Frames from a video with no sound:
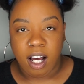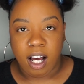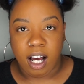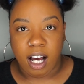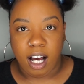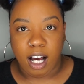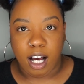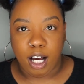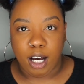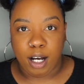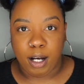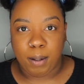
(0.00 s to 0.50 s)

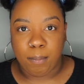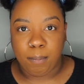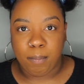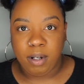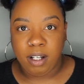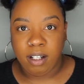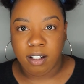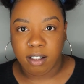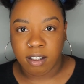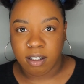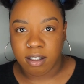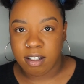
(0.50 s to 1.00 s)
Um,
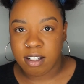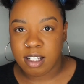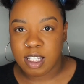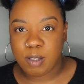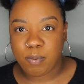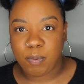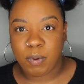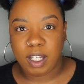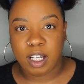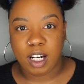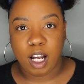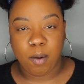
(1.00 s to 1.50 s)

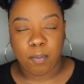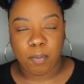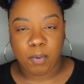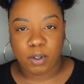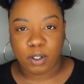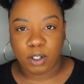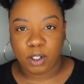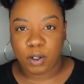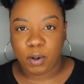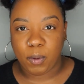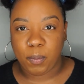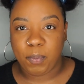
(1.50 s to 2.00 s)
speed up
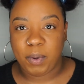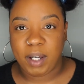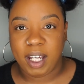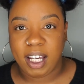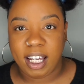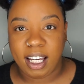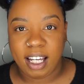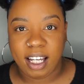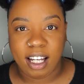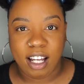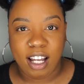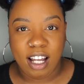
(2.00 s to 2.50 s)
a little
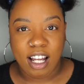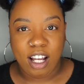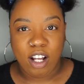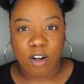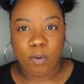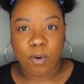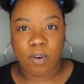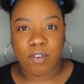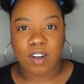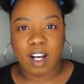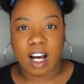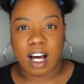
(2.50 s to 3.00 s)
bit.
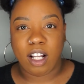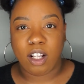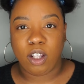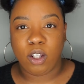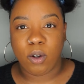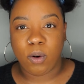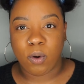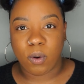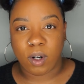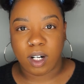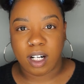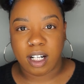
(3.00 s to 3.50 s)
We've got
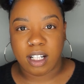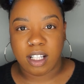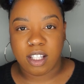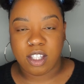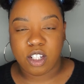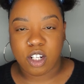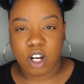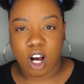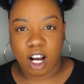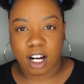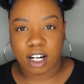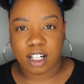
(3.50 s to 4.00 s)

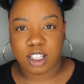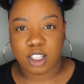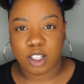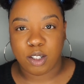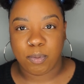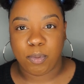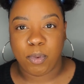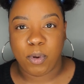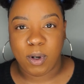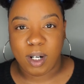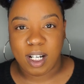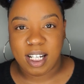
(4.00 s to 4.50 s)
Lawrence talking to the
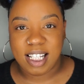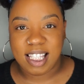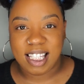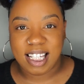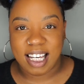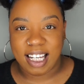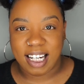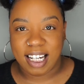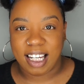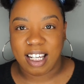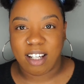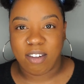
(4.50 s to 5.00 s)
boys,
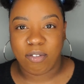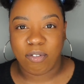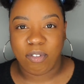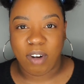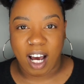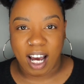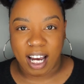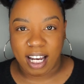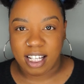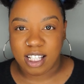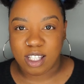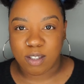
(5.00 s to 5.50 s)
getting
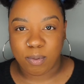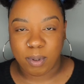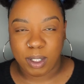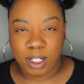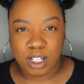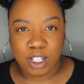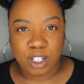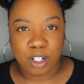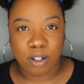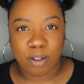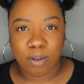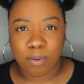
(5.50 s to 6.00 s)
advice,
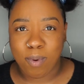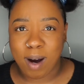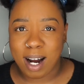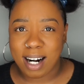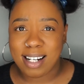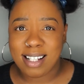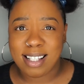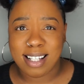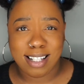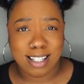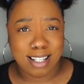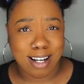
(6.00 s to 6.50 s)
which, why
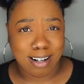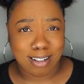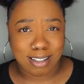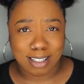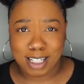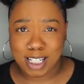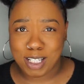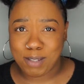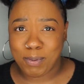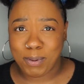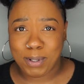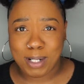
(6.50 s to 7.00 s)
does he talk to
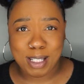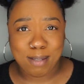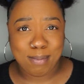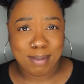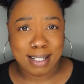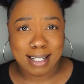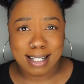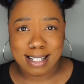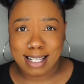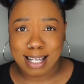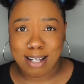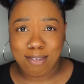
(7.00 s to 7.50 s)
his boys?
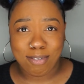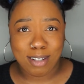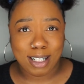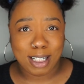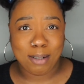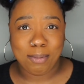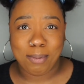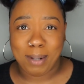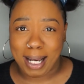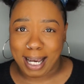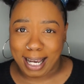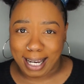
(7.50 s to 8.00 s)
Because they
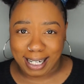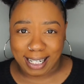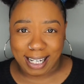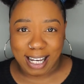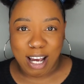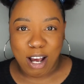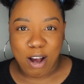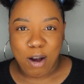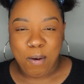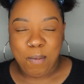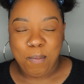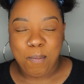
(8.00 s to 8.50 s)
fucking whack.
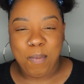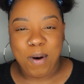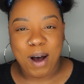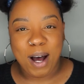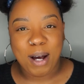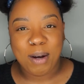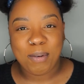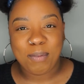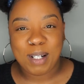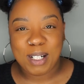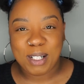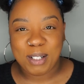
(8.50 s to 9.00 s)

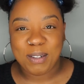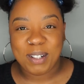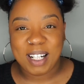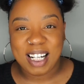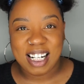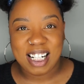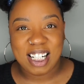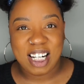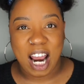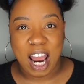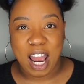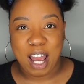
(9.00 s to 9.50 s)
But we do
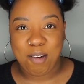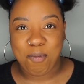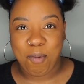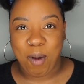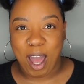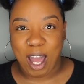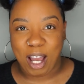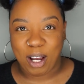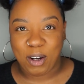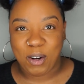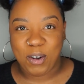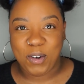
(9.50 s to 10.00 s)
get Chad
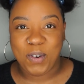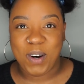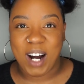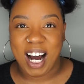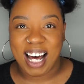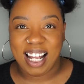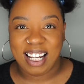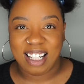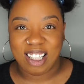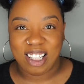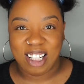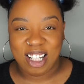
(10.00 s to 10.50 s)
back, who
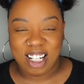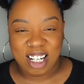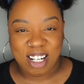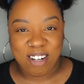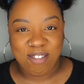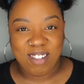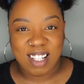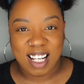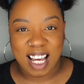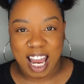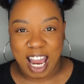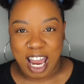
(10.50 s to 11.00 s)
I
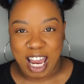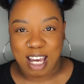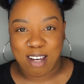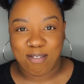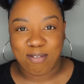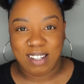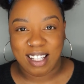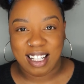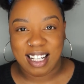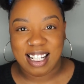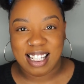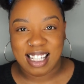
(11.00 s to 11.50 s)
love to hate
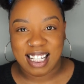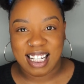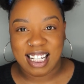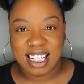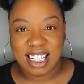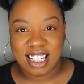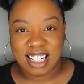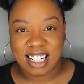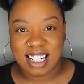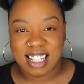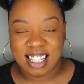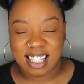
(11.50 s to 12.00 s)
because he
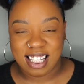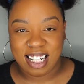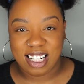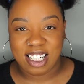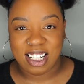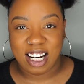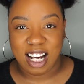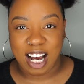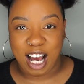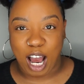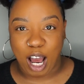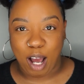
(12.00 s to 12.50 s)
is just such
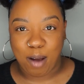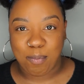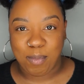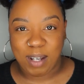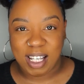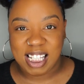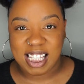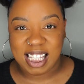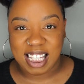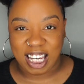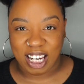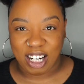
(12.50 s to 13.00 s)
a hot
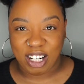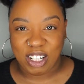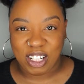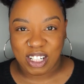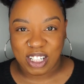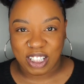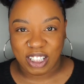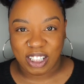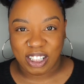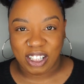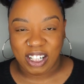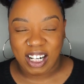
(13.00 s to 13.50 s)
mess
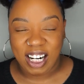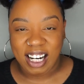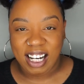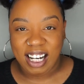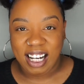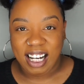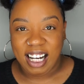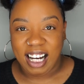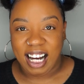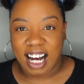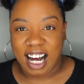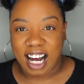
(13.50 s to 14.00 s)
character.
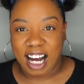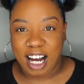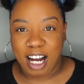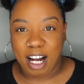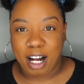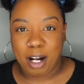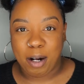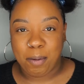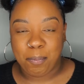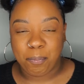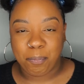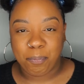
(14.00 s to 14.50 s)

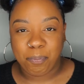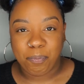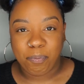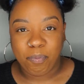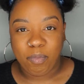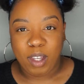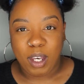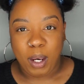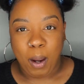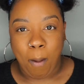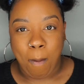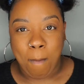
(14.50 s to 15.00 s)
Um,
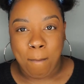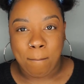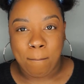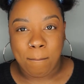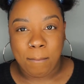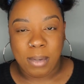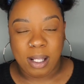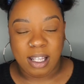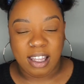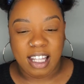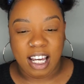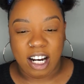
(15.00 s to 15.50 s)

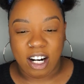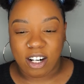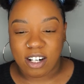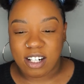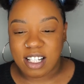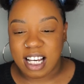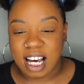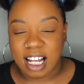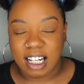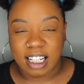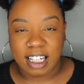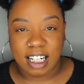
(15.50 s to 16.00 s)
they're
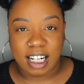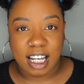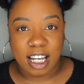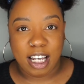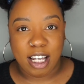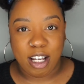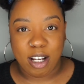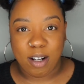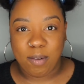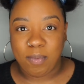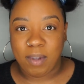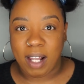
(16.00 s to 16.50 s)
telling
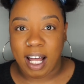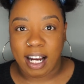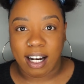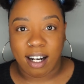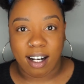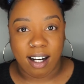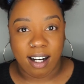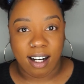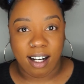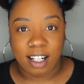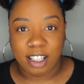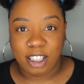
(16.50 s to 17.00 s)
him like,
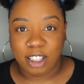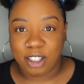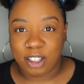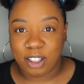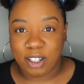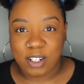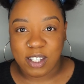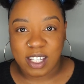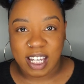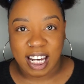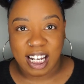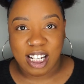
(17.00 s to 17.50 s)
uh, your
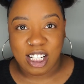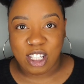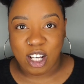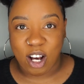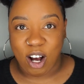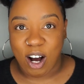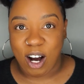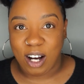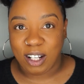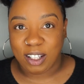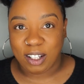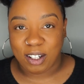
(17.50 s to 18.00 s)
girls can't
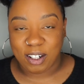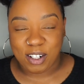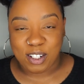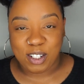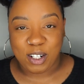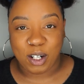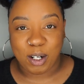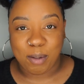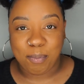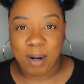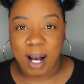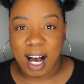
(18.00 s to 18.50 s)
talk. They're gonna
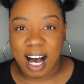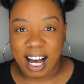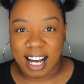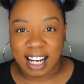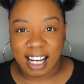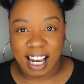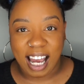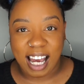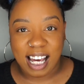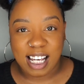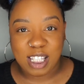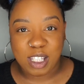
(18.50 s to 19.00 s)
start a
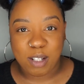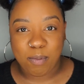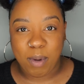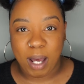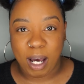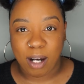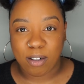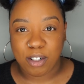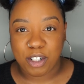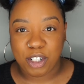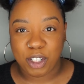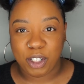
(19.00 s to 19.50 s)
podcast
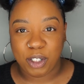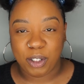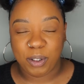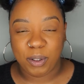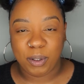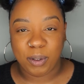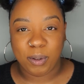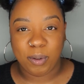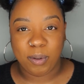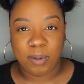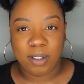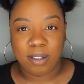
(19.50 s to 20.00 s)
about
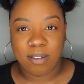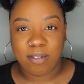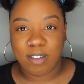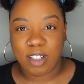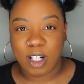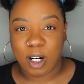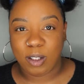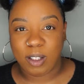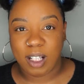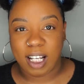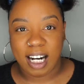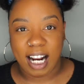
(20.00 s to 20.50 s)
you.
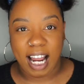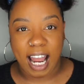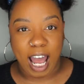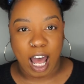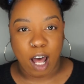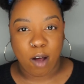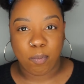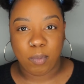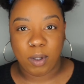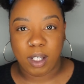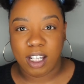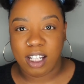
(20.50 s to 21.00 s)
Don't let it
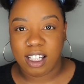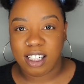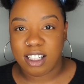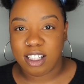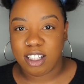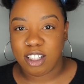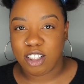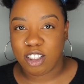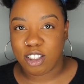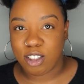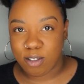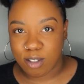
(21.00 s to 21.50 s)

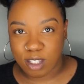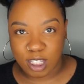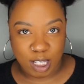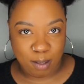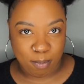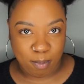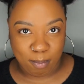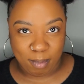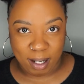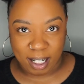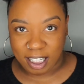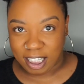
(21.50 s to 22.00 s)
happen. You
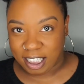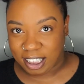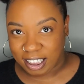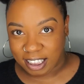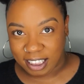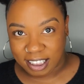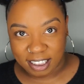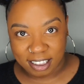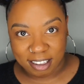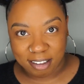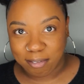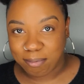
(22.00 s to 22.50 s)
slipping, my
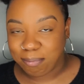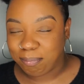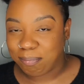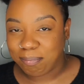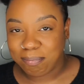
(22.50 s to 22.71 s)
nigga.